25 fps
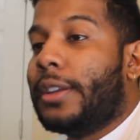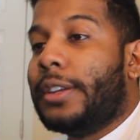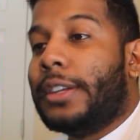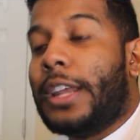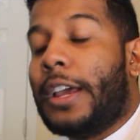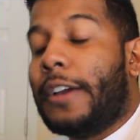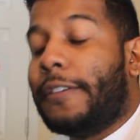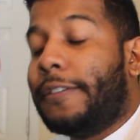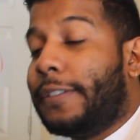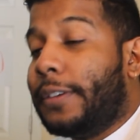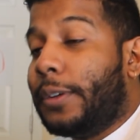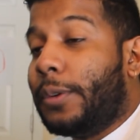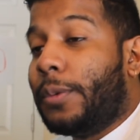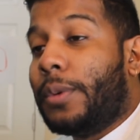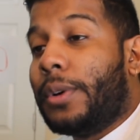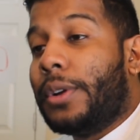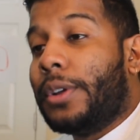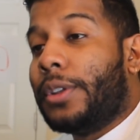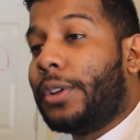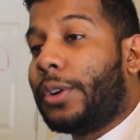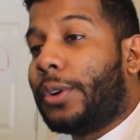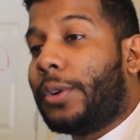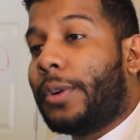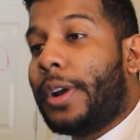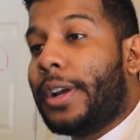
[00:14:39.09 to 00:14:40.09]
Definitely one
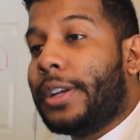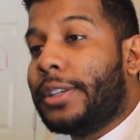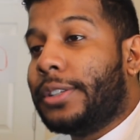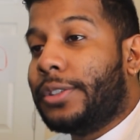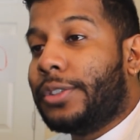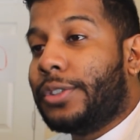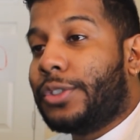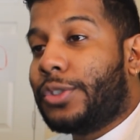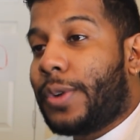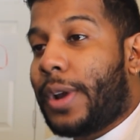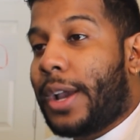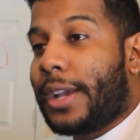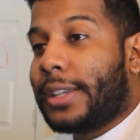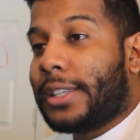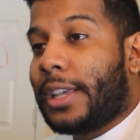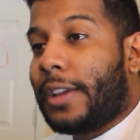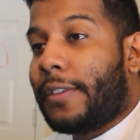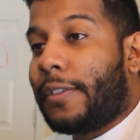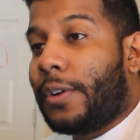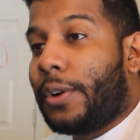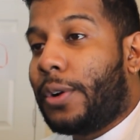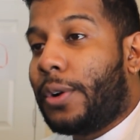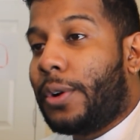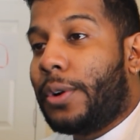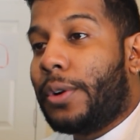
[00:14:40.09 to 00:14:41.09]
of the crazier tracks
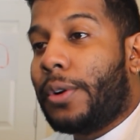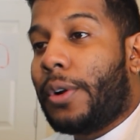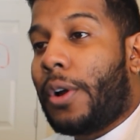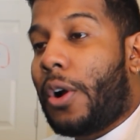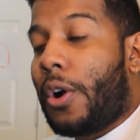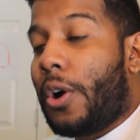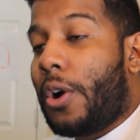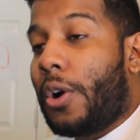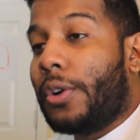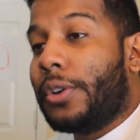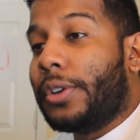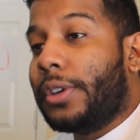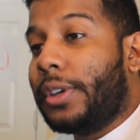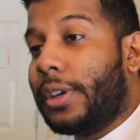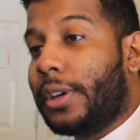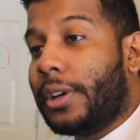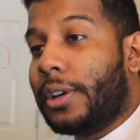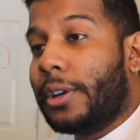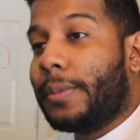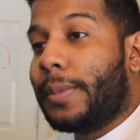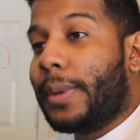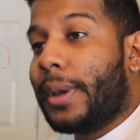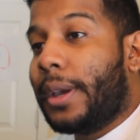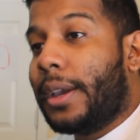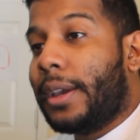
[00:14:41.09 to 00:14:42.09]
I've heard all
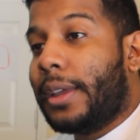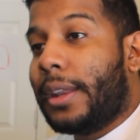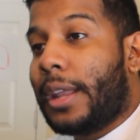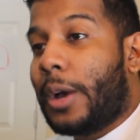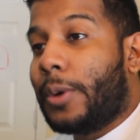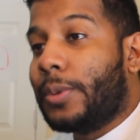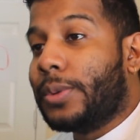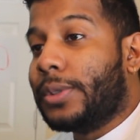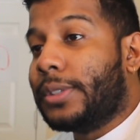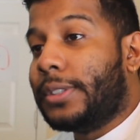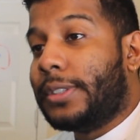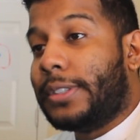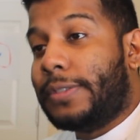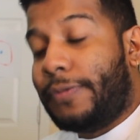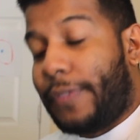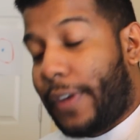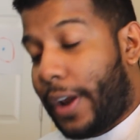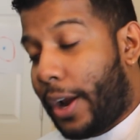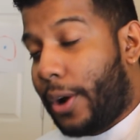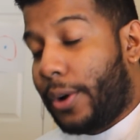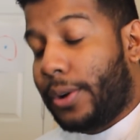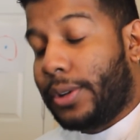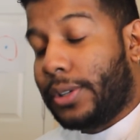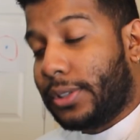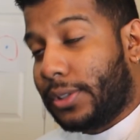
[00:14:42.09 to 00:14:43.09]
year, man. That was
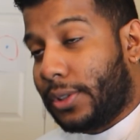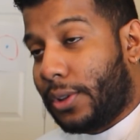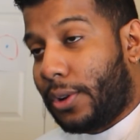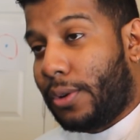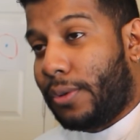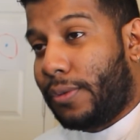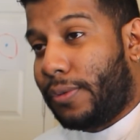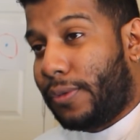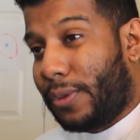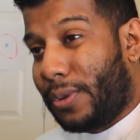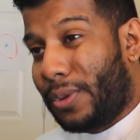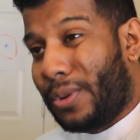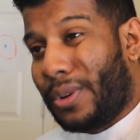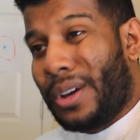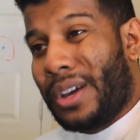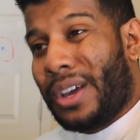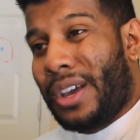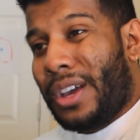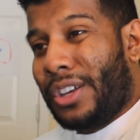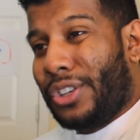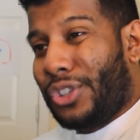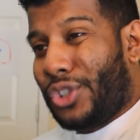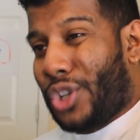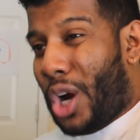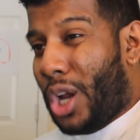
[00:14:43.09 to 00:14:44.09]
very soulful.
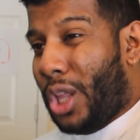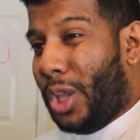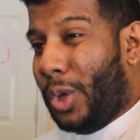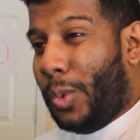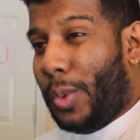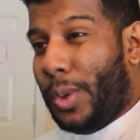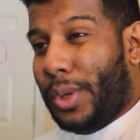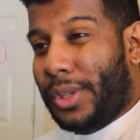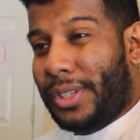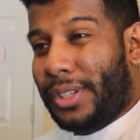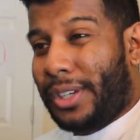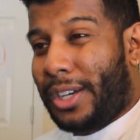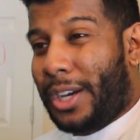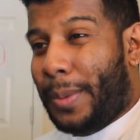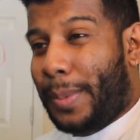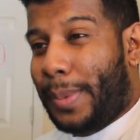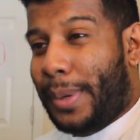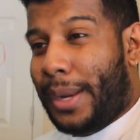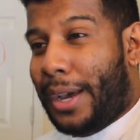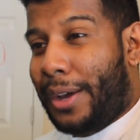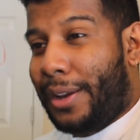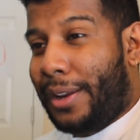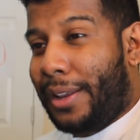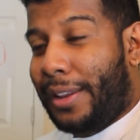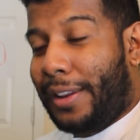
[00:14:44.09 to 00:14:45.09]
Charlie Wilson
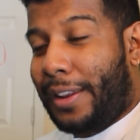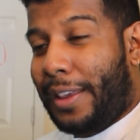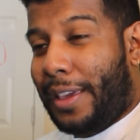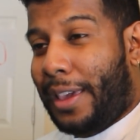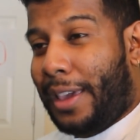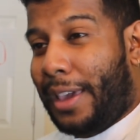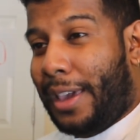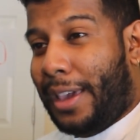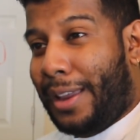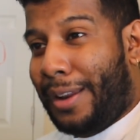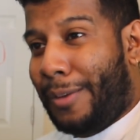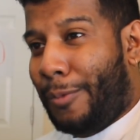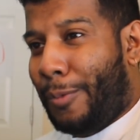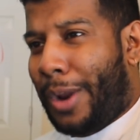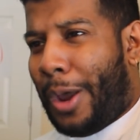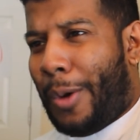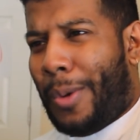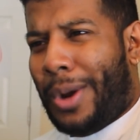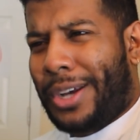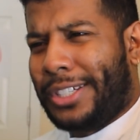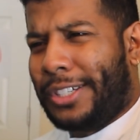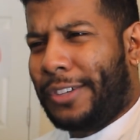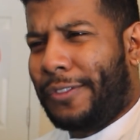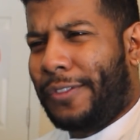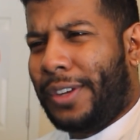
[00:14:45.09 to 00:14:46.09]
coming out at the end. When I
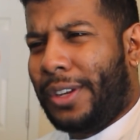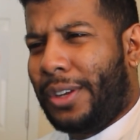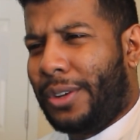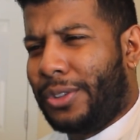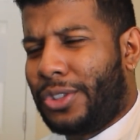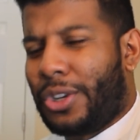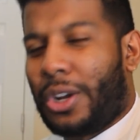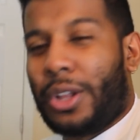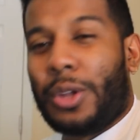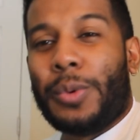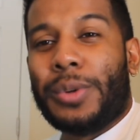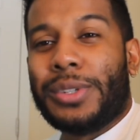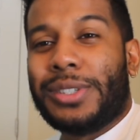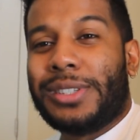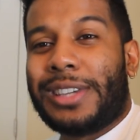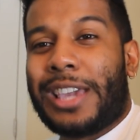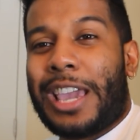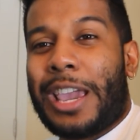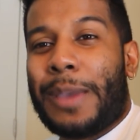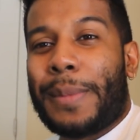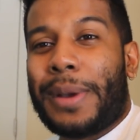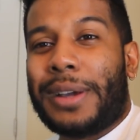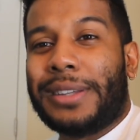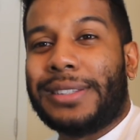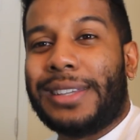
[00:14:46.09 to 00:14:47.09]
watched the video, Charlie Wilson
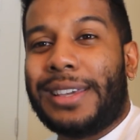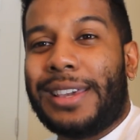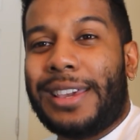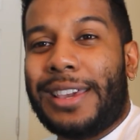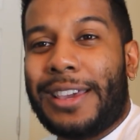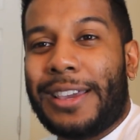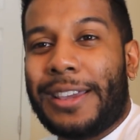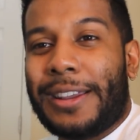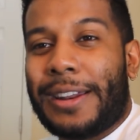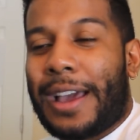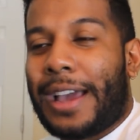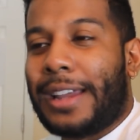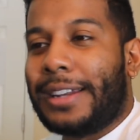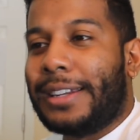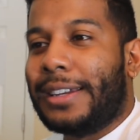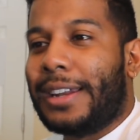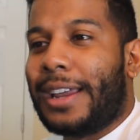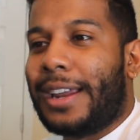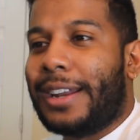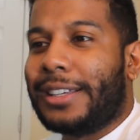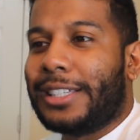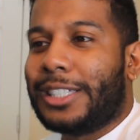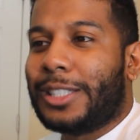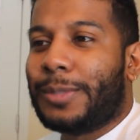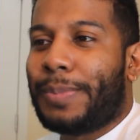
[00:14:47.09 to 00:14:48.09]
came out at the end. I did
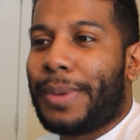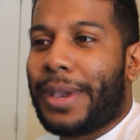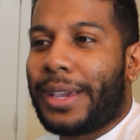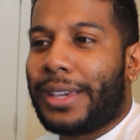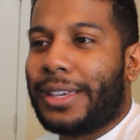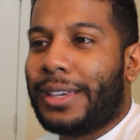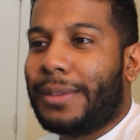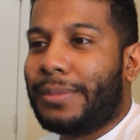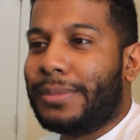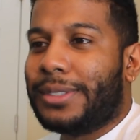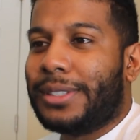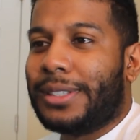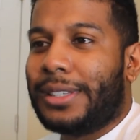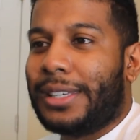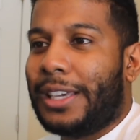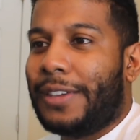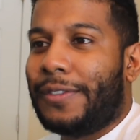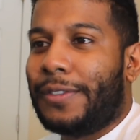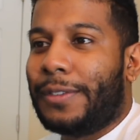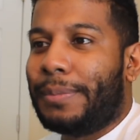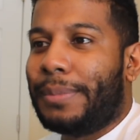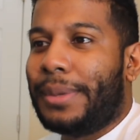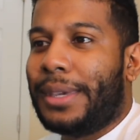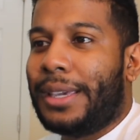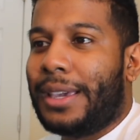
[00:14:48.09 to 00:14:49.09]
not expect him to
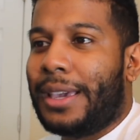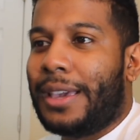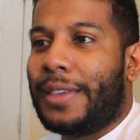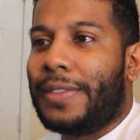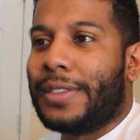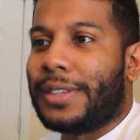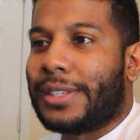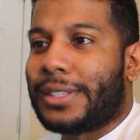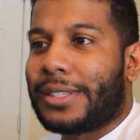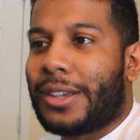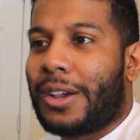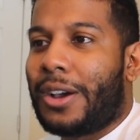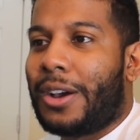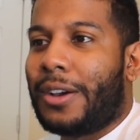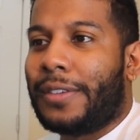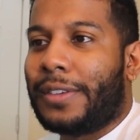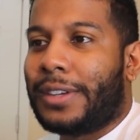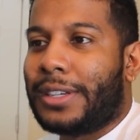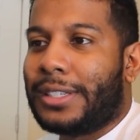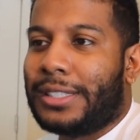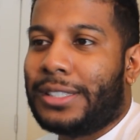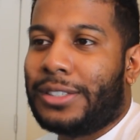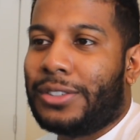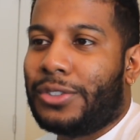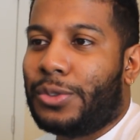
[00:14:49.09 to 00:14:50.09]
even be in the song
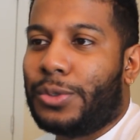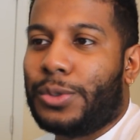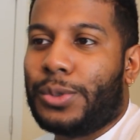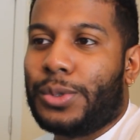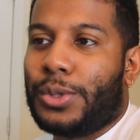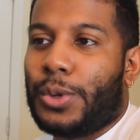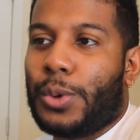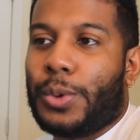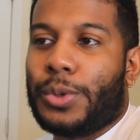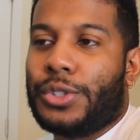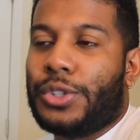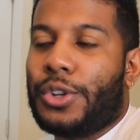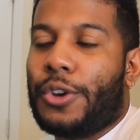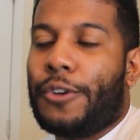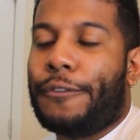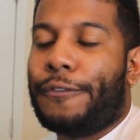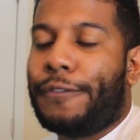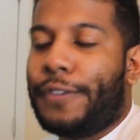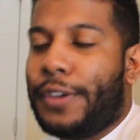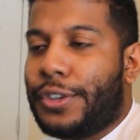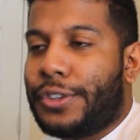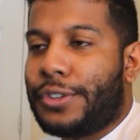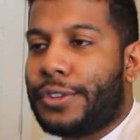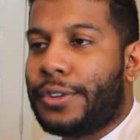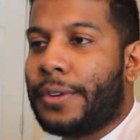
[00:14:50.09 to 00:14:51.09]
because there was no
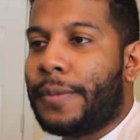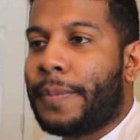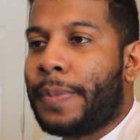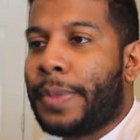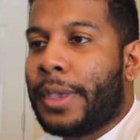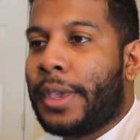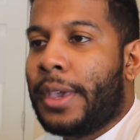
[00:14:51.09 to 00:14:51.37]
feature.